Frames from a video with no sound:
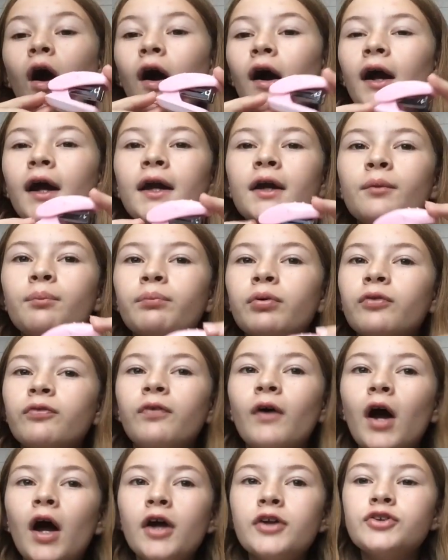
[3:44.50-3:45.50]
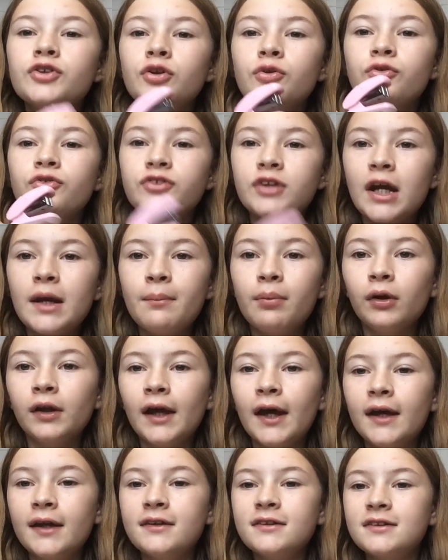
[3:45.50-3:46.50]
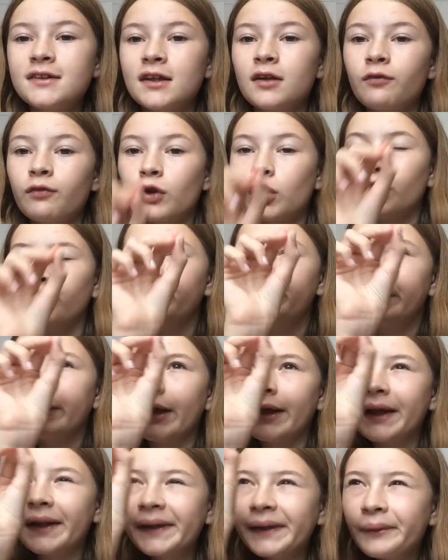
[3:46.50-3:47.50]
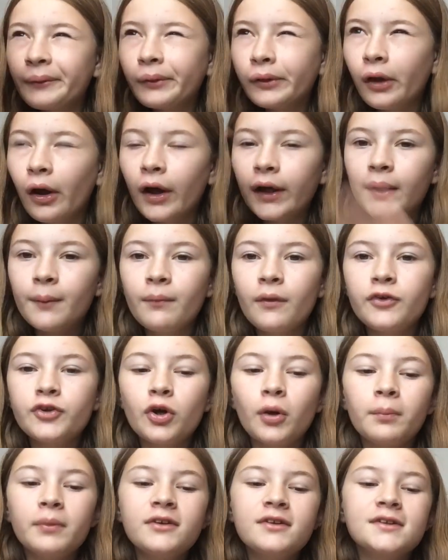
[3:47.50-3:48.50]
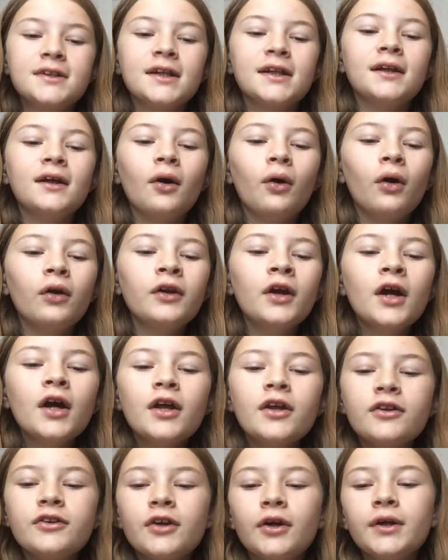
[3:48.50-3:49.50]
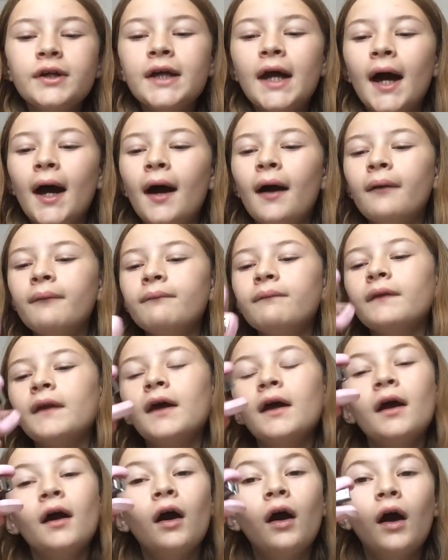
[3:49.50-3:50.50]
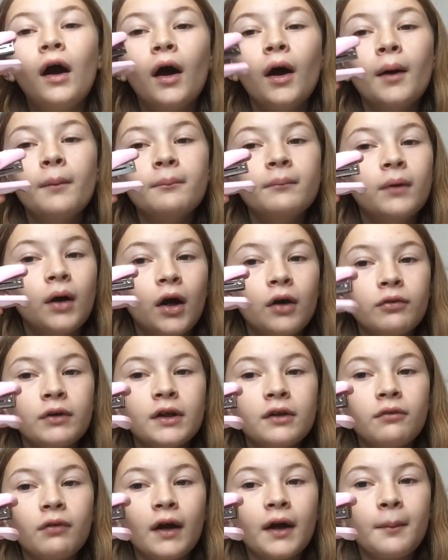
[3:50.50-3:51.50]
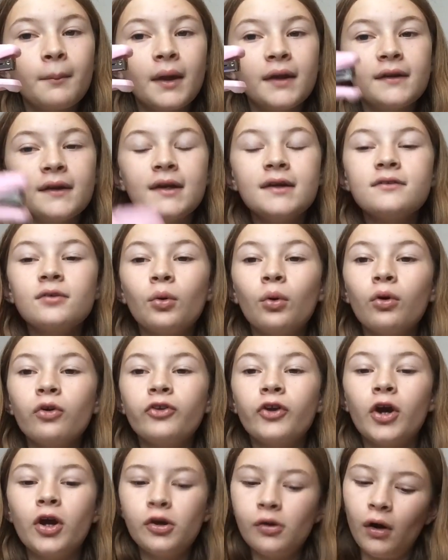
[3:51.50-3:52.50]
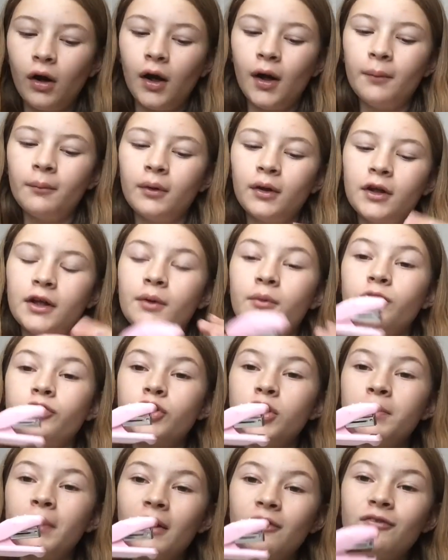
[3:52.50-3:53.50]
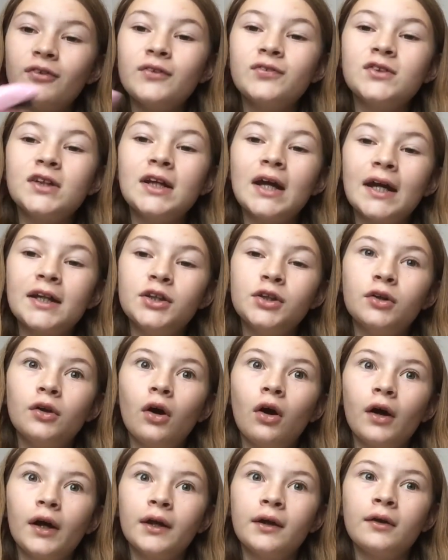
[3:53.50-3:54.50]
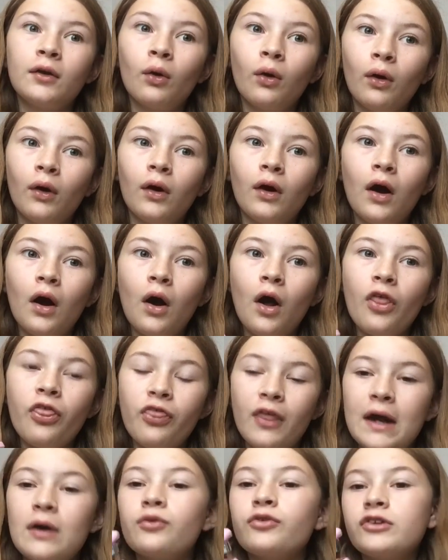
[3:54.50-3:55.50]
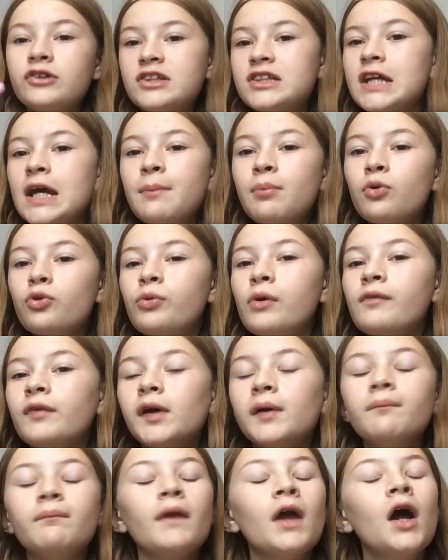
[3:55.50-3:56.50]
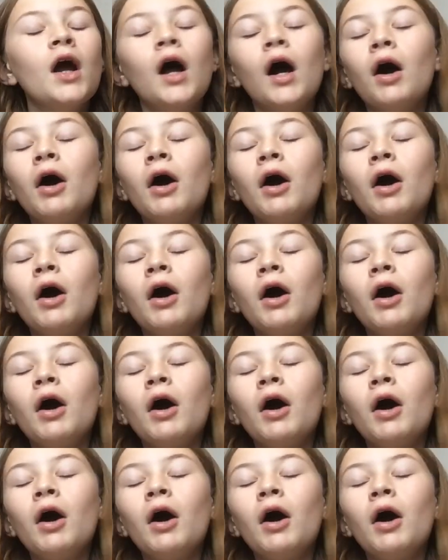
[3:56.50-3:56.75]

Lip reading: I prefer to staple it instead of gluing like a little line up the top and sticking it on. So yeah, I really recommend these. Also, it was £2.50 and I got 1,000 staples with it.